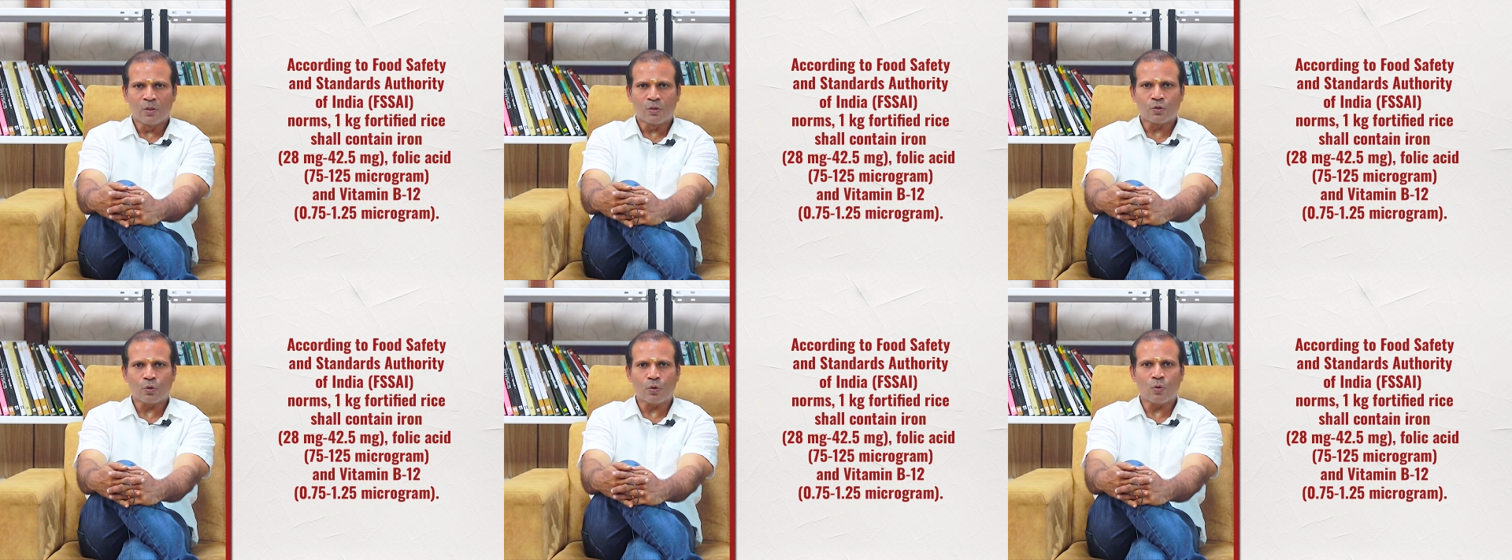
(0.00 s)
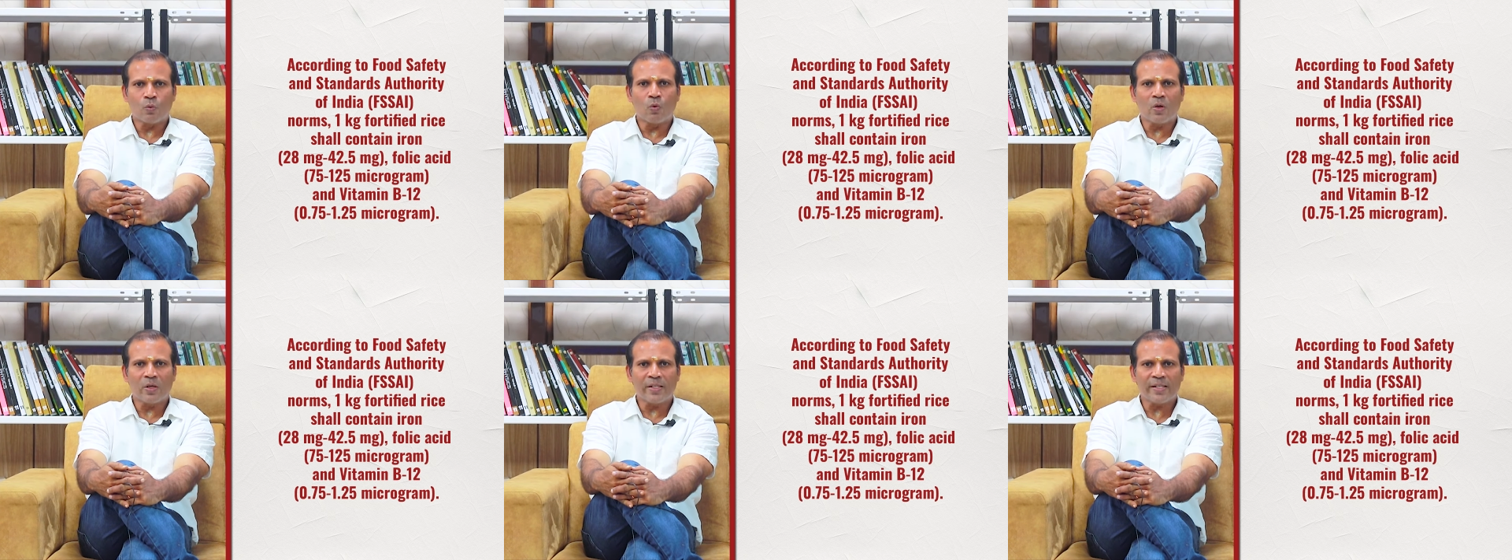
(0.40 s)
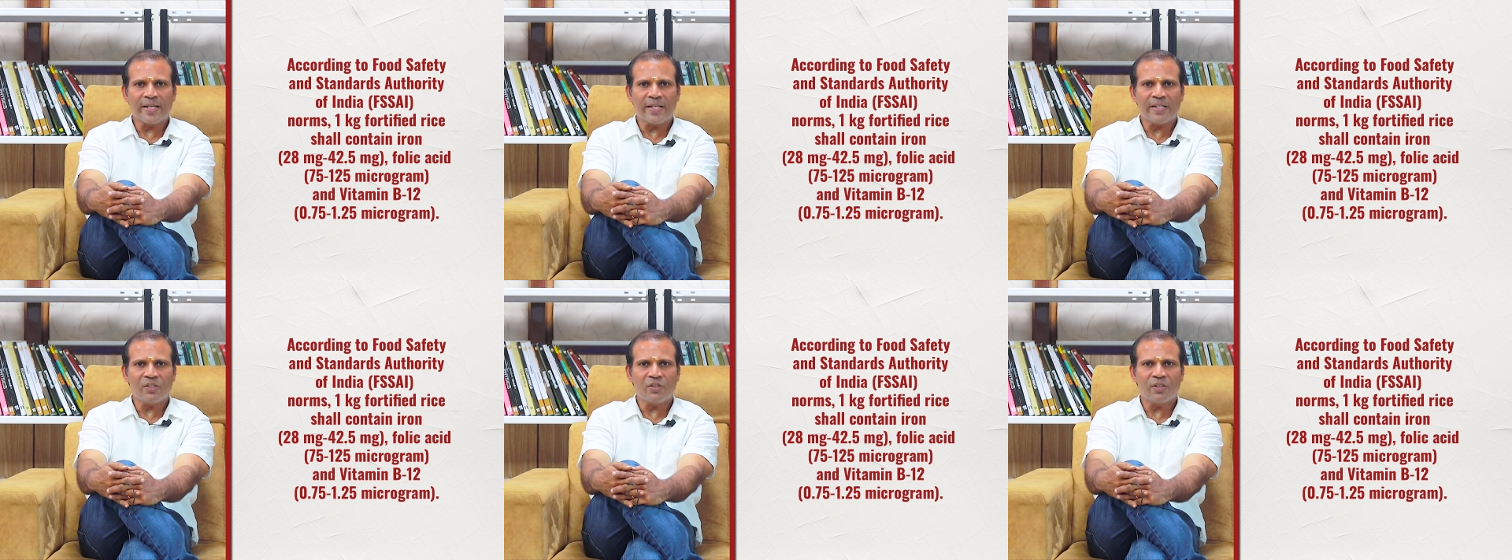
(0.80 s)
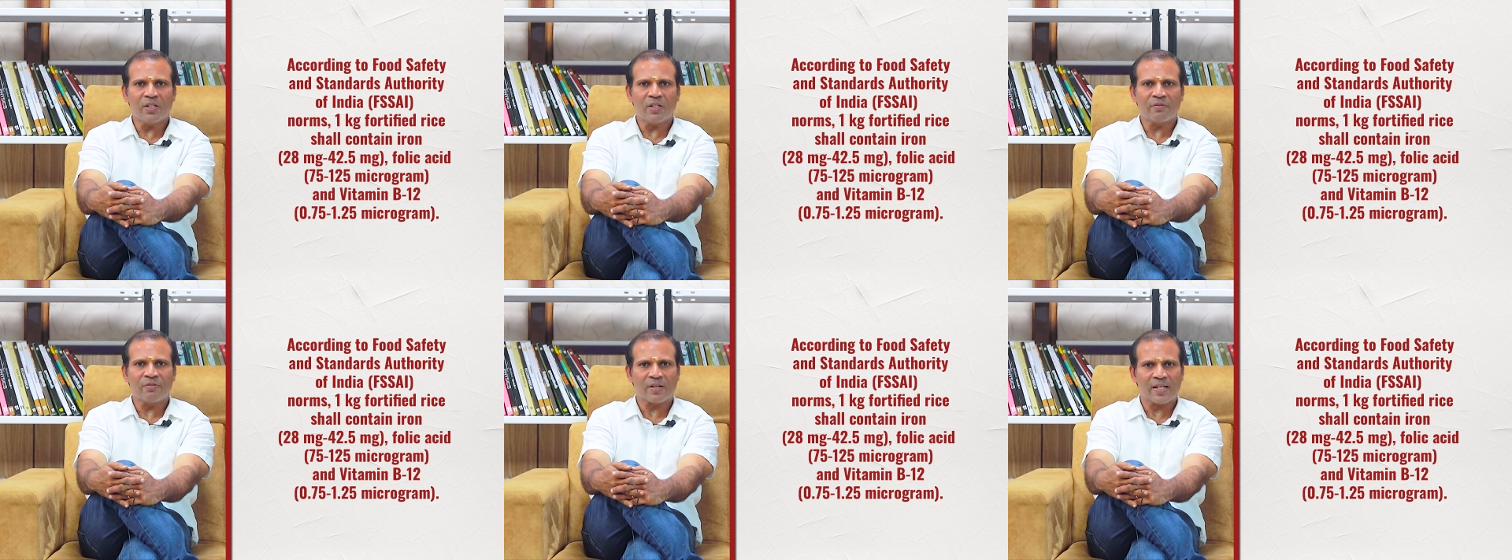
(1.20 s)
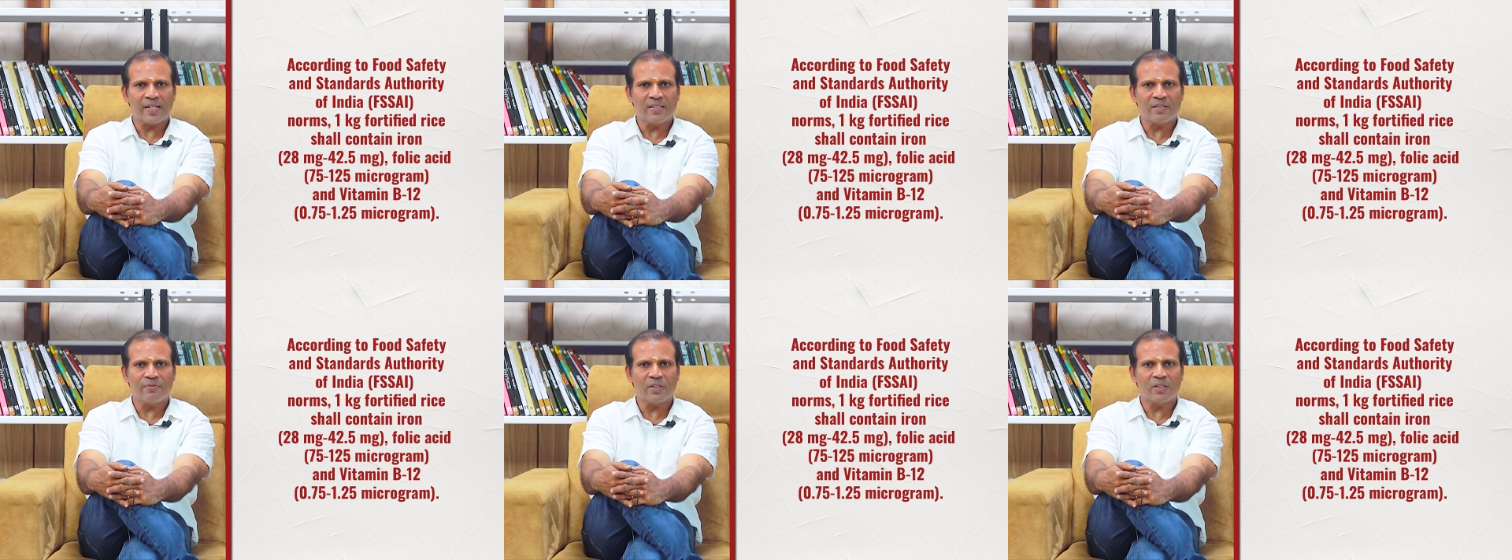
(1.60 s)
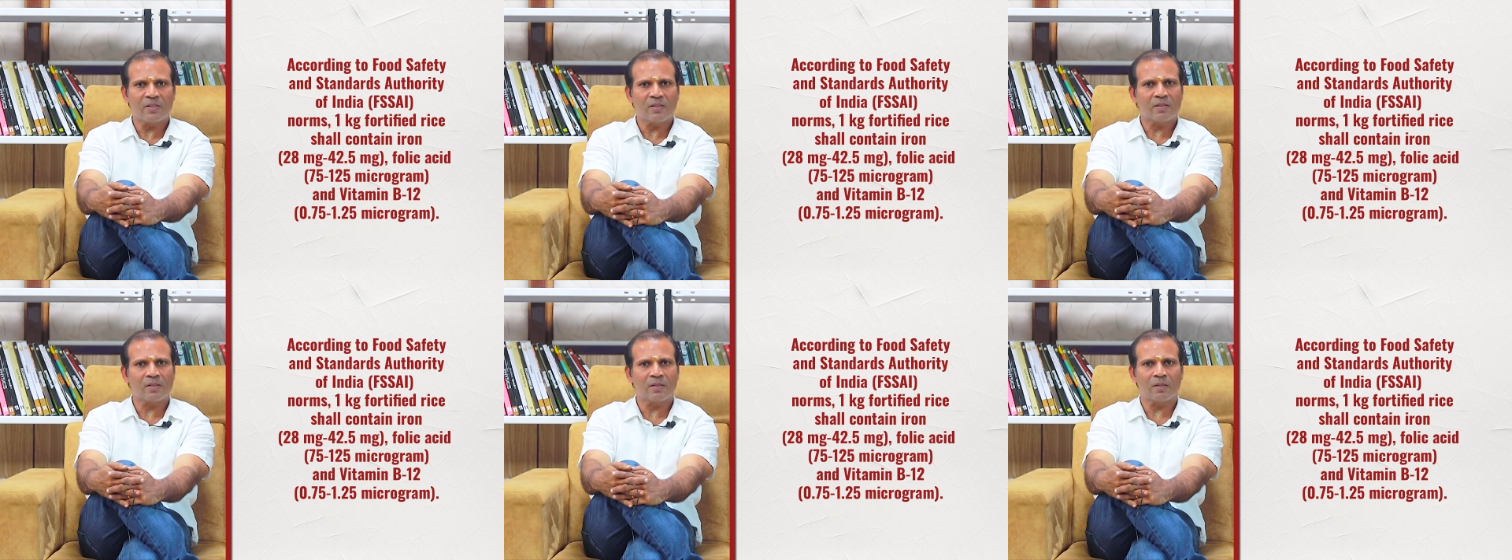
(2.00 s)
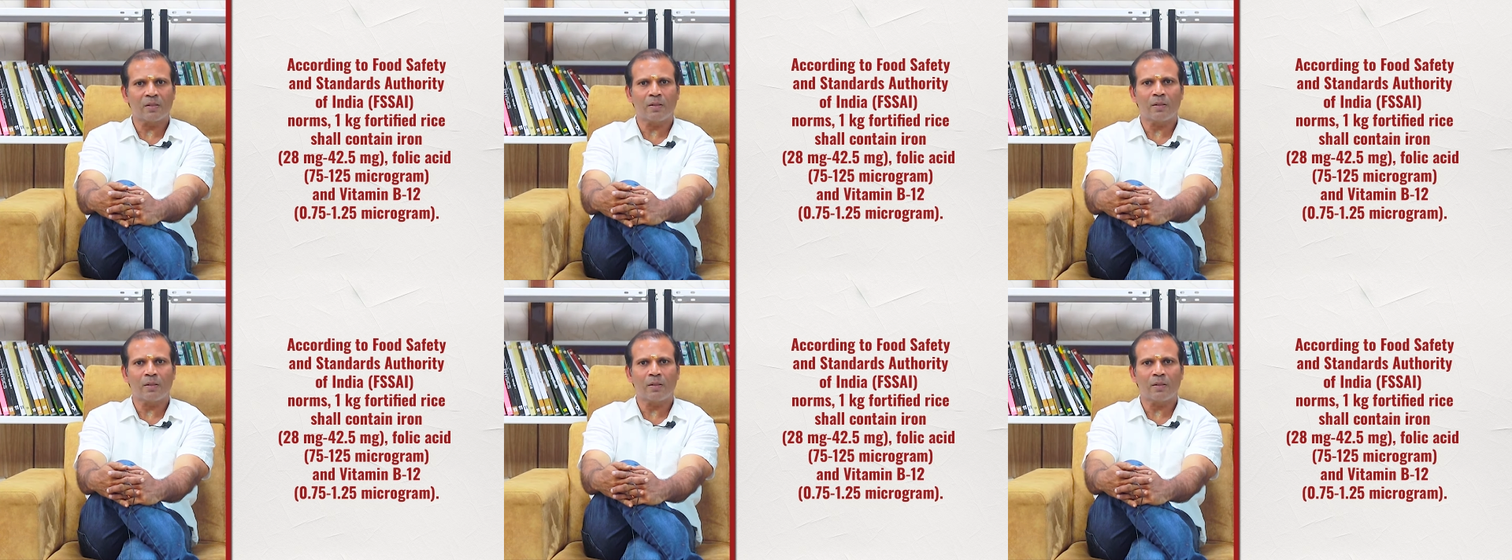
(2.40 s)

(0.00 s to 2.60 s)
So 1 kg of rice which is